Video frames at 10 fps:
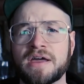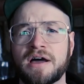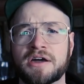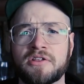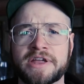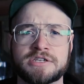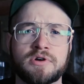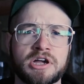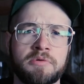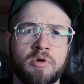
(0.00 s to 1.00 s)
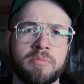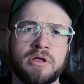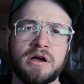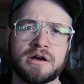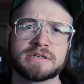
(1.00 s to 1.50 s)
I'm going to link to a couple
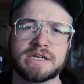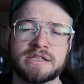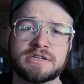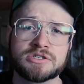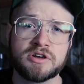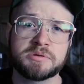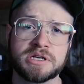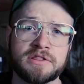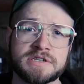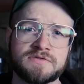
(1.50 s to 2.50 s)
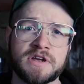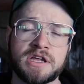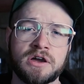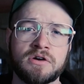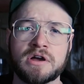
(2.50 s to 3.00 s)
blogs in the description of this
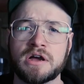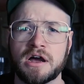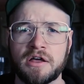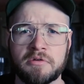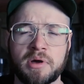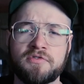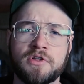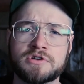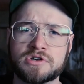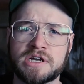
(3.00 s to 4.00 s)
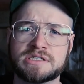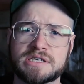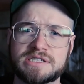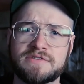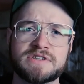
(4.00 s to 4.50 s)
video, uh, the Buffalo Trace
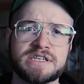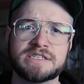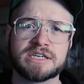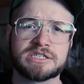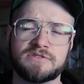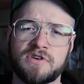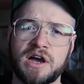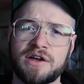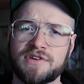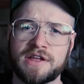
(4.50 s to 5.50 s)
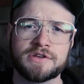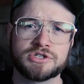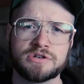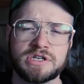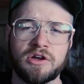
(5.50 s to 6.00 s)
1765 and the
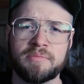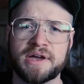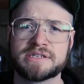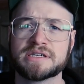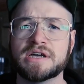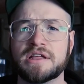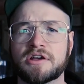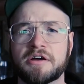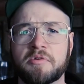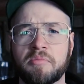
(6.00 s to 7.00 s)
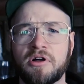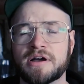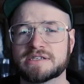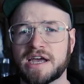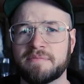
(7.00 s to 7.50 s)
Shirt Tail Mess. There are a couple
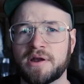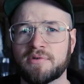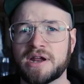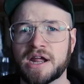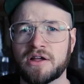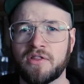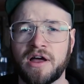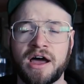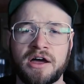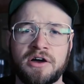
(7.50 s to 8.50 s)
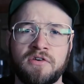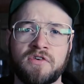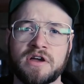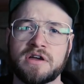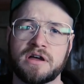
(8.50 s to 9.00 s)
blogs I've been reading a lot
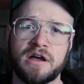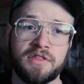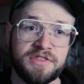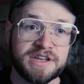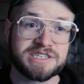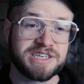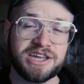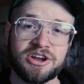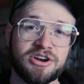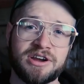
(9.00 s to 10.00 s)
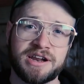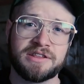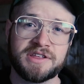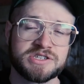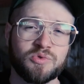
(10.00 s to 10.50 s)
of uh, this year
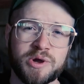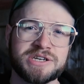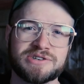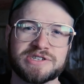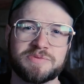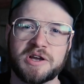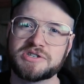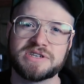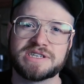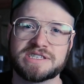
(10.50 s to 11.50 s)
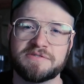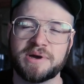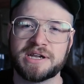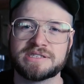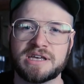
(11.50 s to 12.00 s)
and this winter, especially since I've
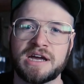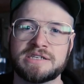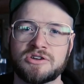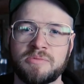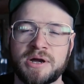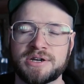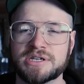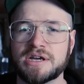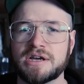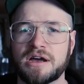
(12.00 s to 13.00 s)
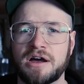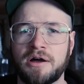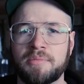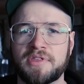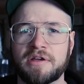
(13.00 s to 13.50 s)
been inside so much,
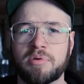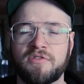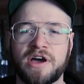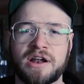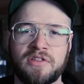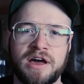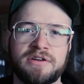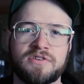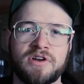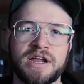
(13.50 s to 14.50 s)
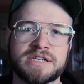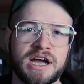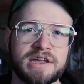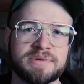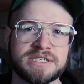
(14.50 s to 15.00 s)
um, but they provide a lot of great
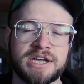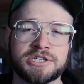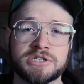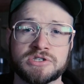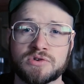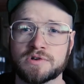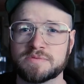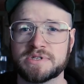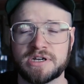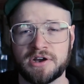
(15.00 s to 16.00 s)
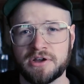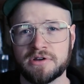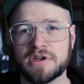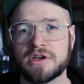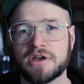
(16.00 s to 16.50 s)
documentation, source
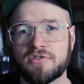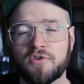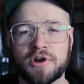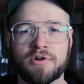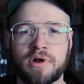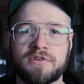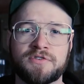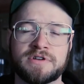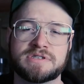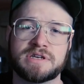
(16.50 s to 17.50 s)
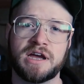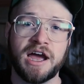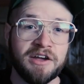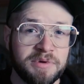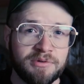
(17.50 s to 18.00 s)
material, for you to reference.
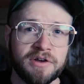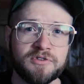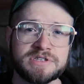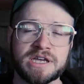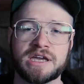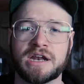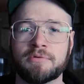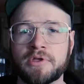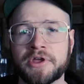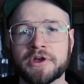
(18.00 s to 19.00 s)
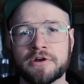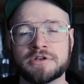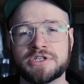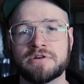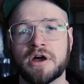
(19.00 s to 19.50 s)
I've been referencing it, and I really
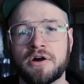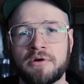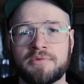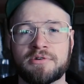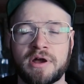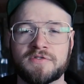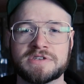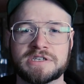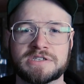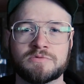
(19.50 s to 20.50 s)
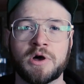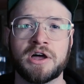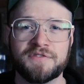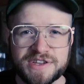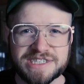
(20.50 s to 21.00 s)
encourage you at home to reference this as
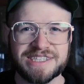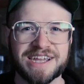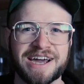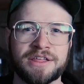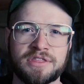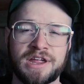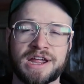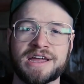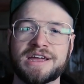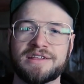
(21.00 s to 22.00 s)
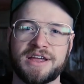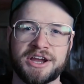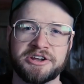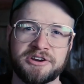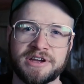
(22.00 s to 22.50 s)
well if this is the kind of thing
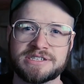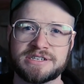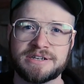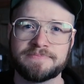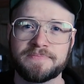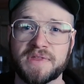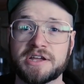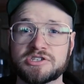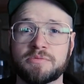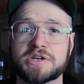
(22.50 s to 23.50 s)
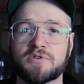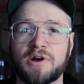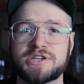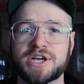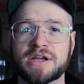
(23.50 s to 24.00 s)
that you're interested in. Thank you so much for
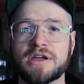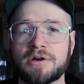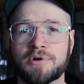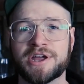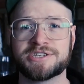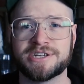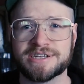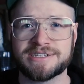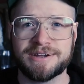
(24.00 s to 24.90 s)
watching. We'll catch you next